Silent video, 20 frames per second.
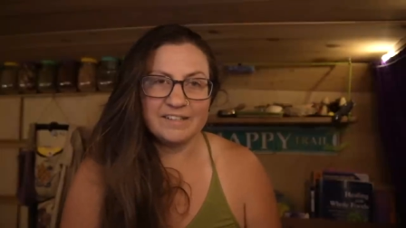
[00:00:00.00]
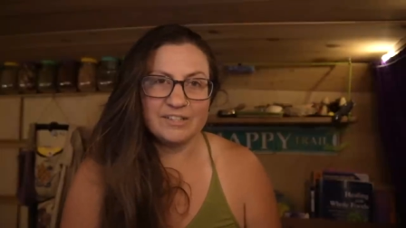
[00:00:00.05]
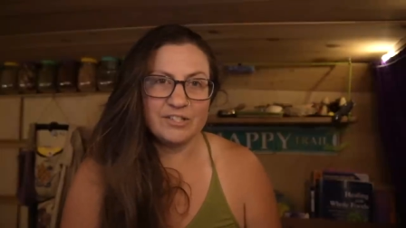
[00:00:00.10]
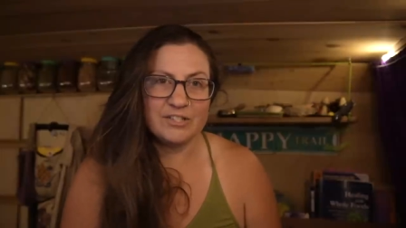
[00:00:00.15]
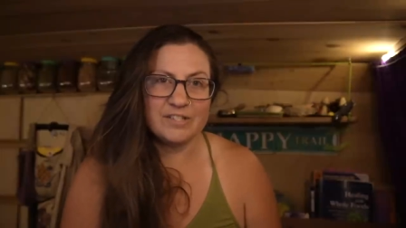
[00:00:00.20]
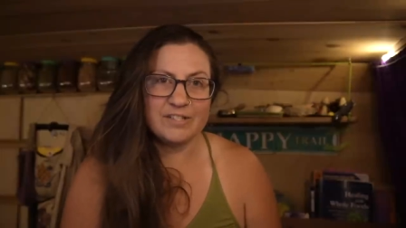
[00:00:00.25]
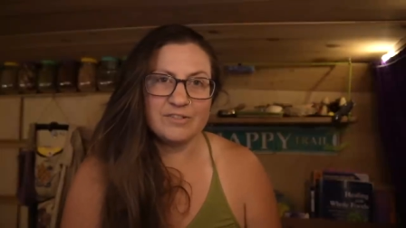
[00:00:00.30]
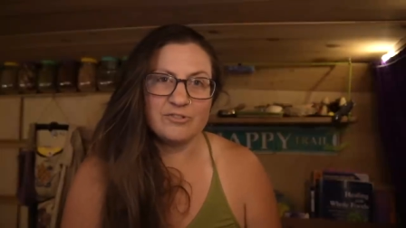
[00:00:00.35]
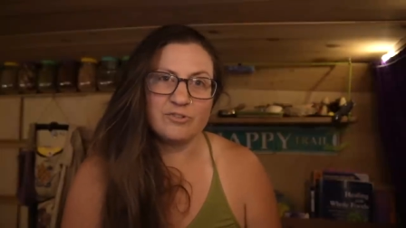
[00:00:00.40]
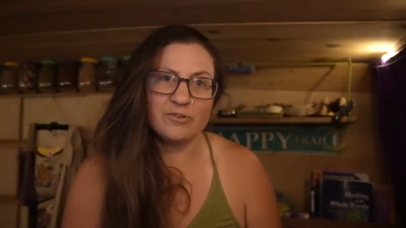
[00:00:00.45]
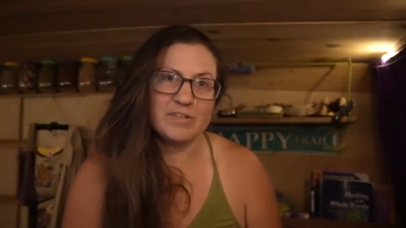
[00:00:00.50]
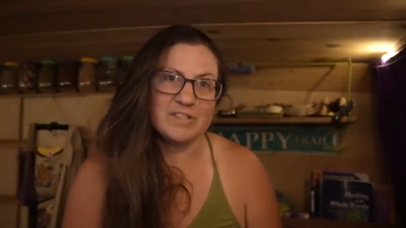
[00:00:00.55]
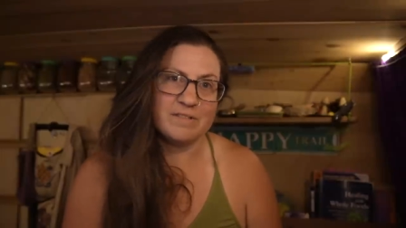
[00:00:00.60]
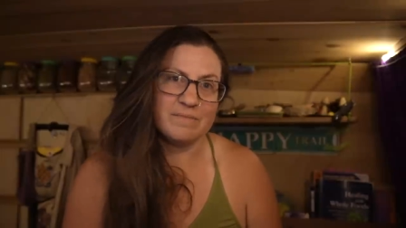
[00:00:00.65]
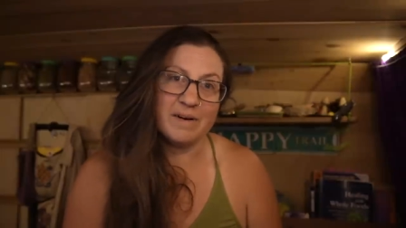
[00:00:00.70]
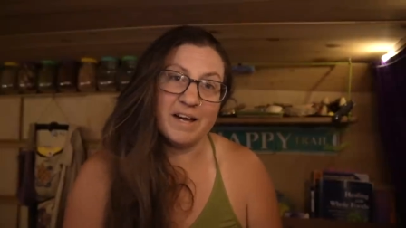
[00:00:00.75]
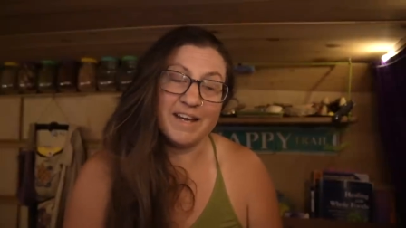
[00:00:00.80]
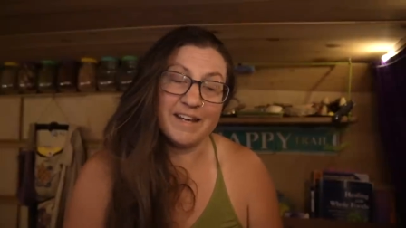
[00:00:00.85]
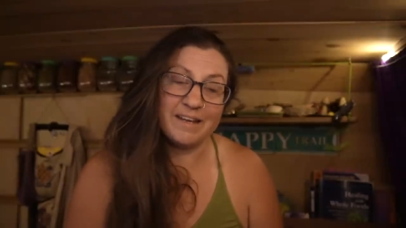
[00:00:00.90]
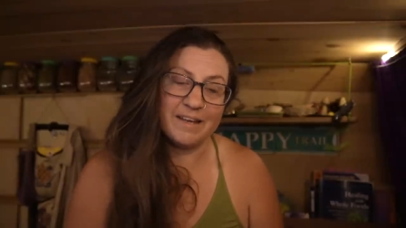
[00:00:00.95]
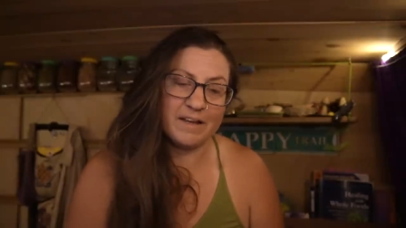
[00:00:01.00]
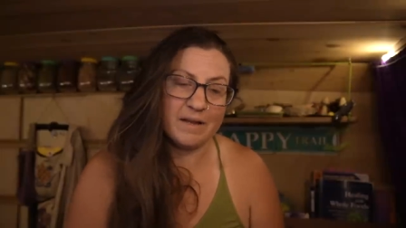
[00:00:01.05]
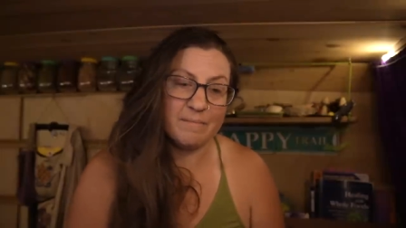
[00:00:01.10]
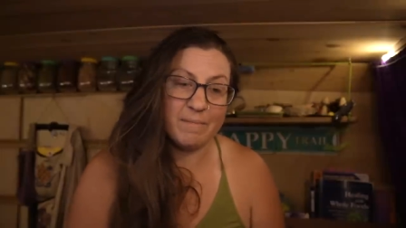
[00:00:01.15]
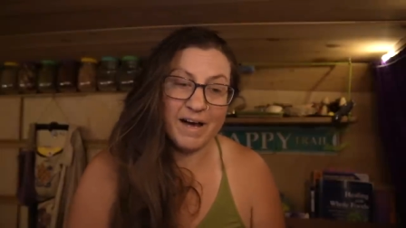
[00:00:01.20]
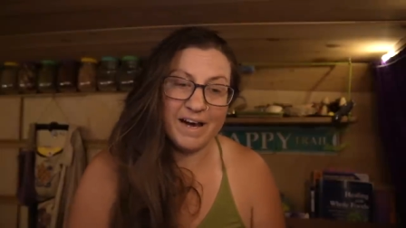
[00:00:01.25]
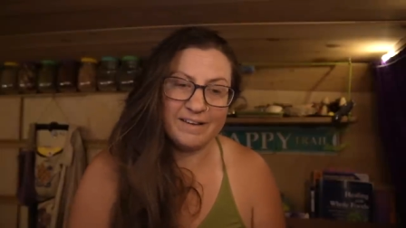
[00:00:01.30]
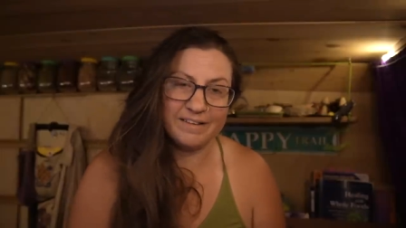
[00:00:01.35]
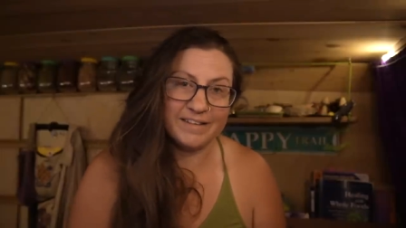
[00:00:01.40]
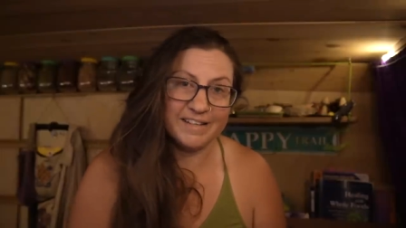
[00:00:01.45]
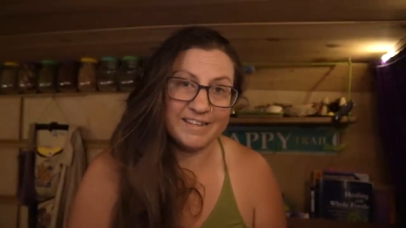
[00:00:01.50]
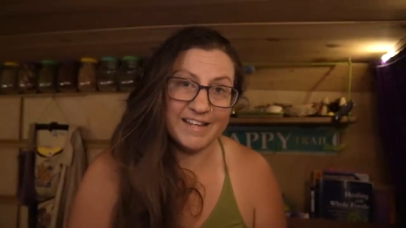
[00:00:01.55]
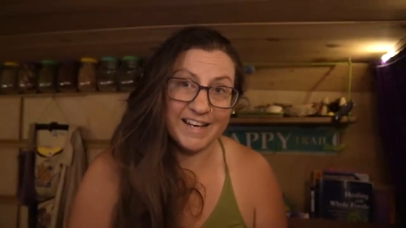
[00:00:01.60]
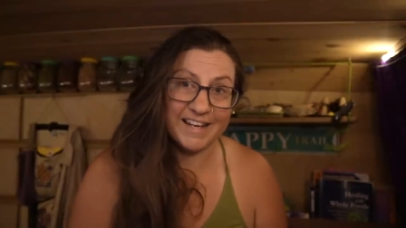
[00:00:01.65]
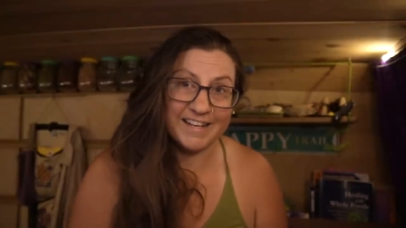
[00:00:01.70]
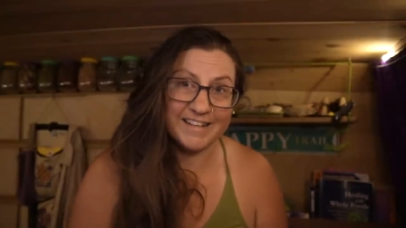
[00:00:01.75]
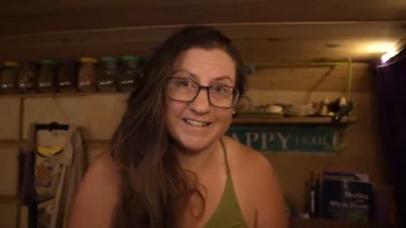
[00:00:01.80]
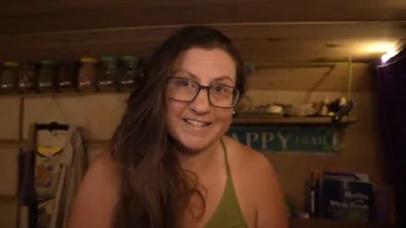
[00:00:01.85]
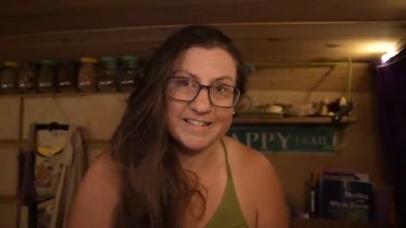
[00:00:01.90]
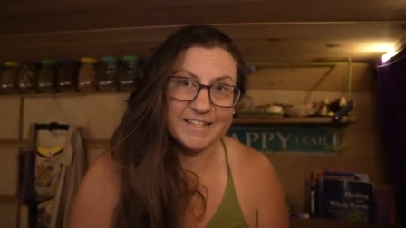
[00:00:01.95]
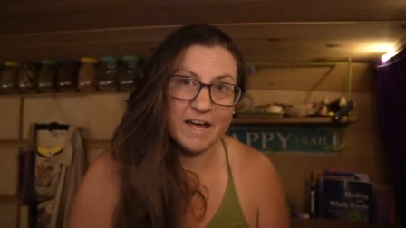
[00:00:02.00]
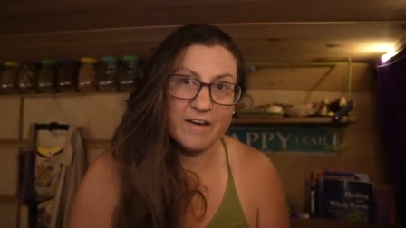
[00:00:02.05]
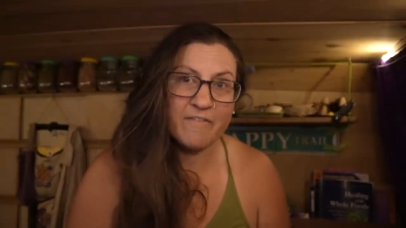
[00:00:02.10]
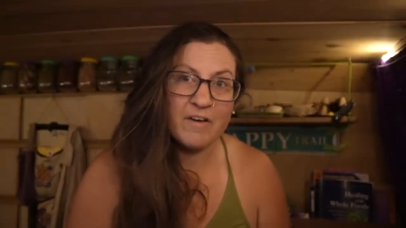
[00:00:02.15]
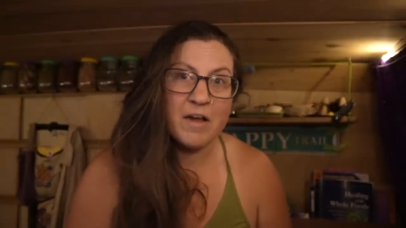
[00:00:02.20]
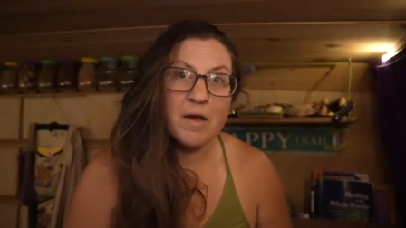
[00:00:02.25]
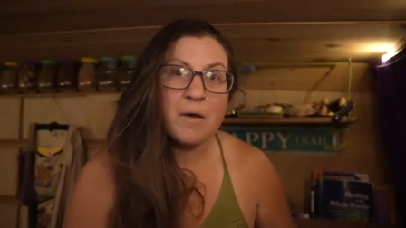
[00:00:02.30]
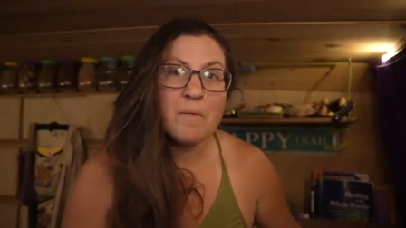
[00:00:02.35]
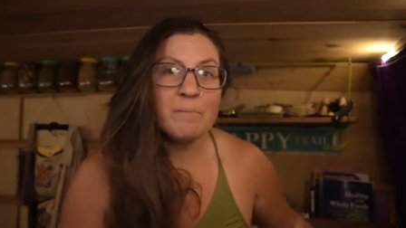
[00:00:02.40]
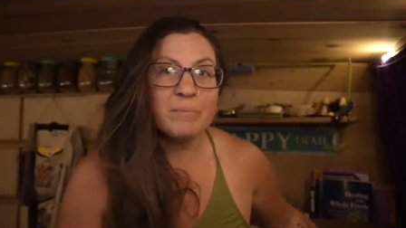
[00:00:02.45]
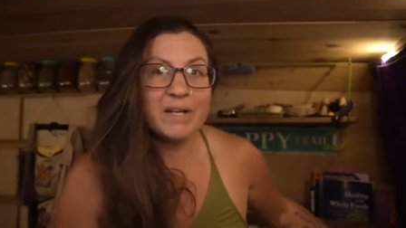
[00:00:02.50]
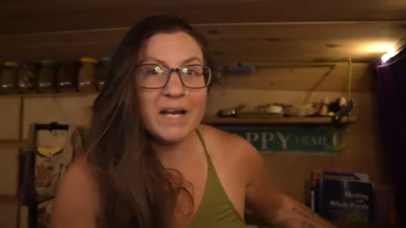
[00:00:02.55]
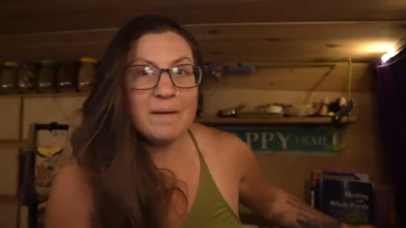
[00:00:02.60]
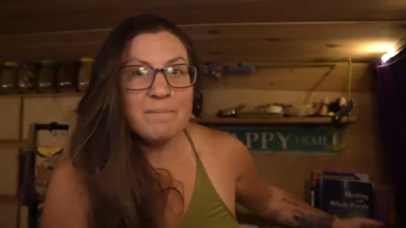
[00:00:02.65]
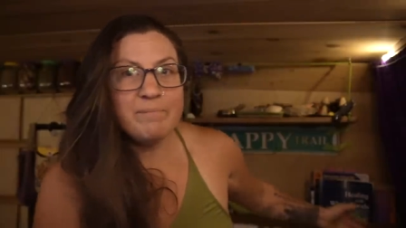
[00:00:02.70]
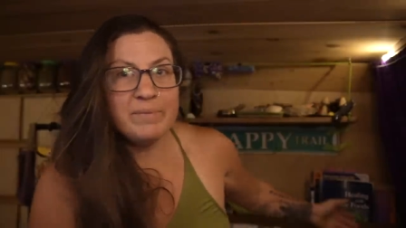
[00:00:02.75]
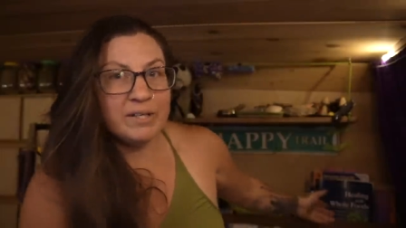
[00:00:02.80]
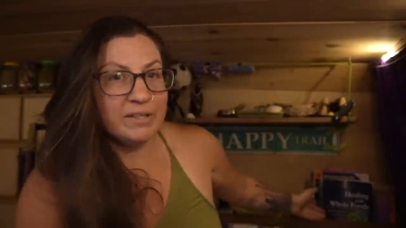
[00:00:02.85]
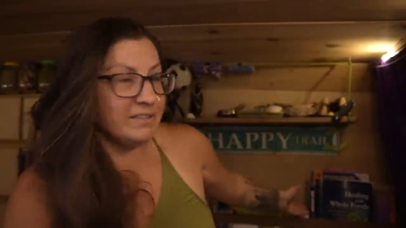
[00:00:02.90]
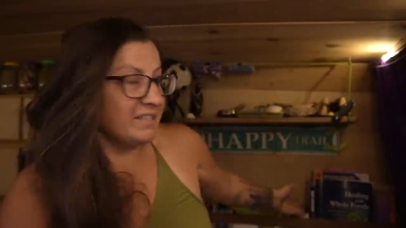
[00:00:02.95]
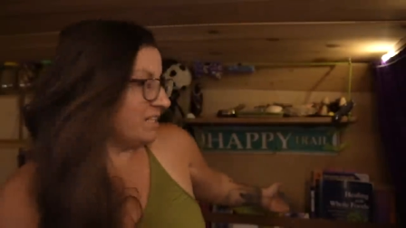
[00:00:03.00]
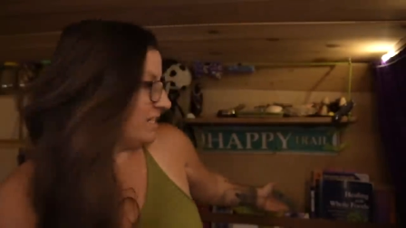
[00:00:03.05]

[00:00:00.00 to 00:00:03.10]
just enjoy some hiking and paddling and that kind of stuff. But I built